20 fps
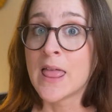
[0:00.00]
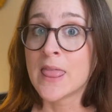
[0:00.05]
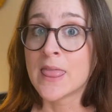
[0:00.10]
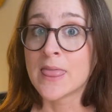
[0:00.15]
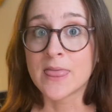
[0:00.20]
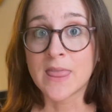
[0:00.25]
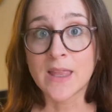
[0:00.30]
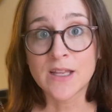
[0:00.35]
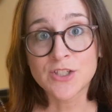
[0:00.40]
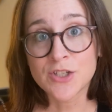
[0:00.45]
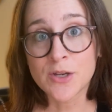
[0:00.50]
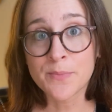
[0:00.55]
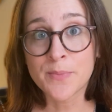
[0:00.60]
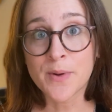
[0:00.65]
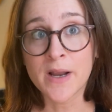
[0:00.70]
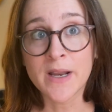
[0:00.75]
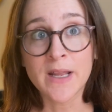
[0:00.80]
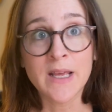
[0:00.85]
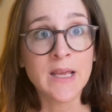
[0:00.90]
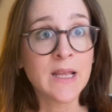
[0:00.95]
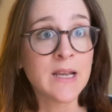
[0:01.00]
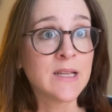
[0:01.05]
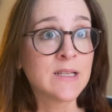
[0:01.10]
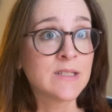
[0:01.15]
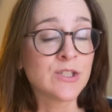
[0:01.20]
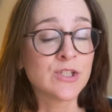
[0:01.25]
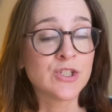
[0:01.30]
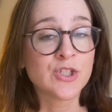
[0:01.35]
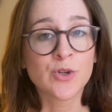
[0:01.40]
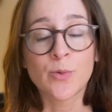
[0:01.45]
Let's jump on it. It
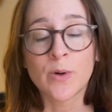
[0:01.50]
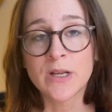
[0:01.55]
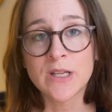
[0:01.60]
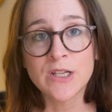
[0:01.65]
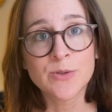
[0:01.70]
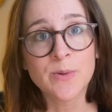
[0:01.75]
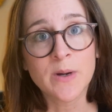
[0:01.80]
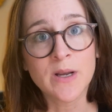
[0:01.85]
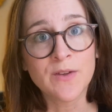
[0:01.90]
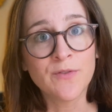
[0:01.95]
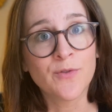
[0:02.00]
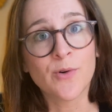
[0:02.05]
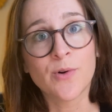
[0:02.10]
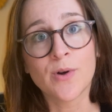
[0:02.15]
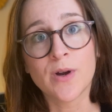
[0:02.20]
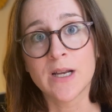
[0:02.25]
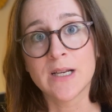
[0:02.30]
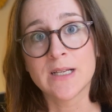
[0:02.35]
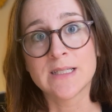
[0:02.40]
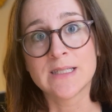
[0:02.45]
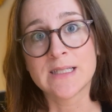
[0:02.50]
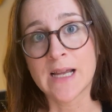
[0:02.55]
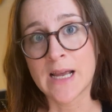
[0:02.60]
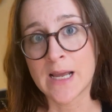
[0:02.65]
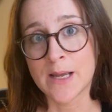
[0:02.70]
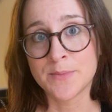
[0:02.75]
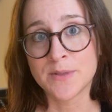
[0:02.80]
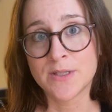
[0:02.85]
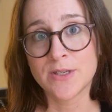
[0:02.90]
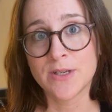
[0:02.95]
is 2024. It is
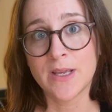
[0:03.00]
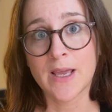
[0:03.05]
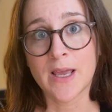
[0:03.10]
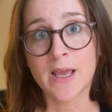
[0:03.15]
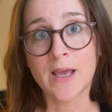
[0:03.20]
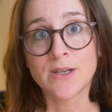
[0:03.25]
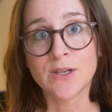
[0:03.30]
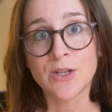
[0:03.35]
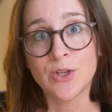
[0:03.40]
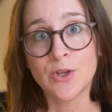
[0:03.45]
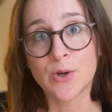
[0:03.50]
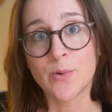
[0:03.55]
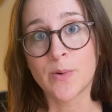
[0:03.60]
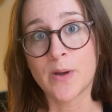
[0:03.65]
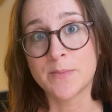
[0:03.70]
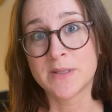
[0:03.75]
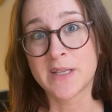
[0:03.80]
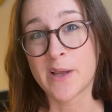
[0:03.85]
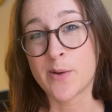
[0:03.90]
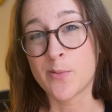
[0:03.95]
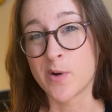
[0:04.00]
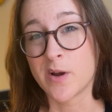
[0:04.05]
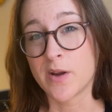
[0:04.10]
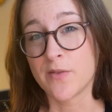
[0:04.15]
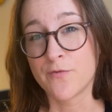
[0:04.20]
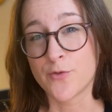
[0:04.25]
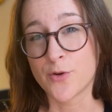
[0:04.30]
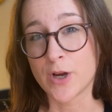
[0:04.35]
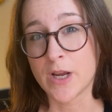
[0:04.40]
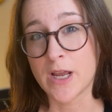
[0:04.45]
time to get your website
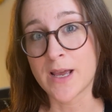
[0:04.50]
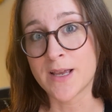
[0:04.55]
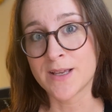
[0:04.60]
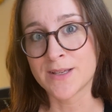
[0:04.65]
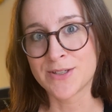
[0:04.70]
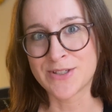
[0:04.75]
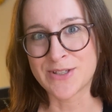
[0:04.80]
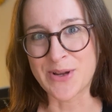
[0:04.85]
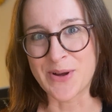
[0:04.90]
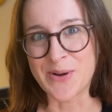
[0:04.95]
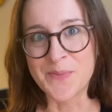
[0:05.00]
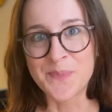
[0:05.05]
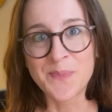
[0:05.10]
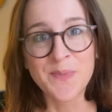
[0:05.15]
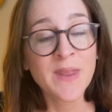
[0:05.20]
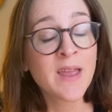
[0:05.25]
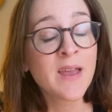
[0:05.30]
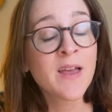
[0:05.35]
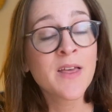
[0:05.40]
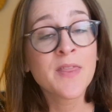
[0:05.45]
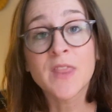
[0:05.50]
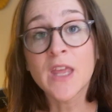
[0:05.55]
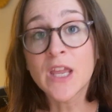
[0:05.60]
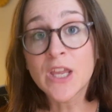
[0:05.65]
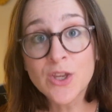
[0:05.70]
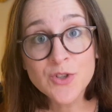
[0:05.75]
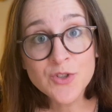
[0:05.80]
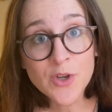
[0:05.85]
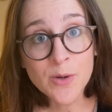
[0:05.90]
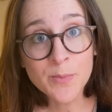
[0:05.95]
working for you. So
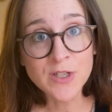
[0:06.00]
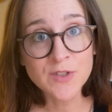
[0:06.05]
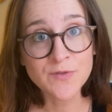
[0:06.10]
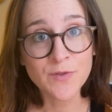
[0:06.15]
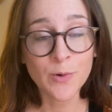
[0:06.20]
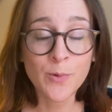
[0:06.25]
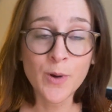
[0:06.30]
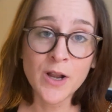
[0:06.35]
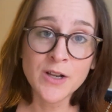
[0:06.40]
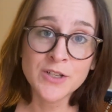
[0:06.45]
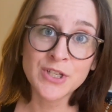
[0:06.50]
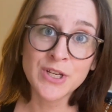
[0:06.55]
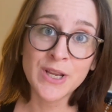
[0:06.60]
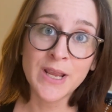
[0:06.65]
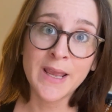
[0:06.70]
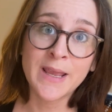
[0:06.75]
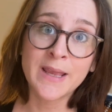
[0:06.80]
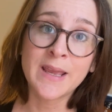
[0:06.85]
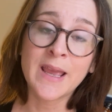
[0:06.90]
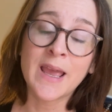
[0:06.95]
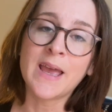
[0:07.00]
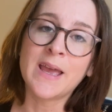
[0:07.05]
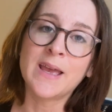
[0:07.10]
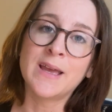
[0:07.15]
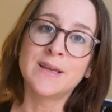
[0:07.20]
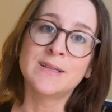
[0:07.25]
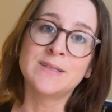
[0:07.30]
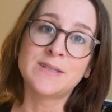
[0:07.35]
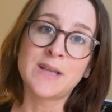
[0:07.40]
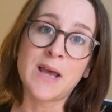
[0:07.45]
thank you so much for watching,
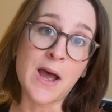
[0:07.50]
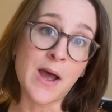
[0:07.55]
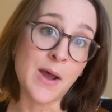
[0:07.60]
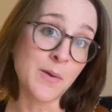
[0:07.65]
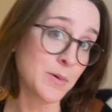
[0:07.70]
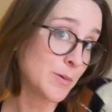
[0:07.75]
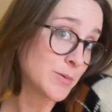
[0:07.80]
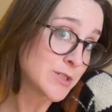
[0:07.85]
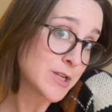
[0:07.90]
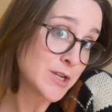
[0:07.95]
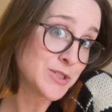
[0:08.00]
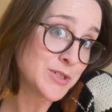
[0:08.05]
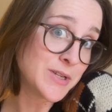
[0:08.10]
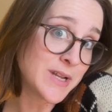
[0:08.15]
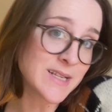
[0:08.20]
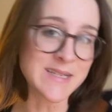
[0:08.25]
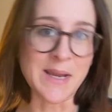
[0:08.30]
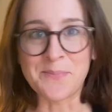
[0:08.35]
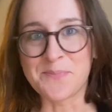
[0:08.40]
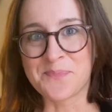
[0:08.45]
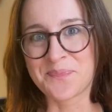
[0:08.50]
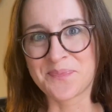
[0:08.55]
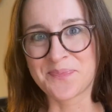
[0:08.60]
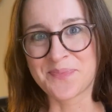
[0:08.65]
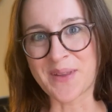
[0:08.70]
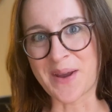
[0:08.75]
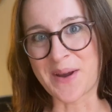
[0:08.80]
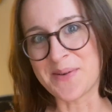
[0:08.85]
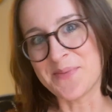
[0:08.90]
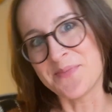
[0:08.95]
and we will talk to you next time.
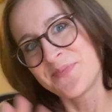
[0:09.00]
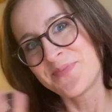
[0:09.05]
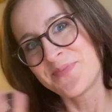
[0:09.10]
All right.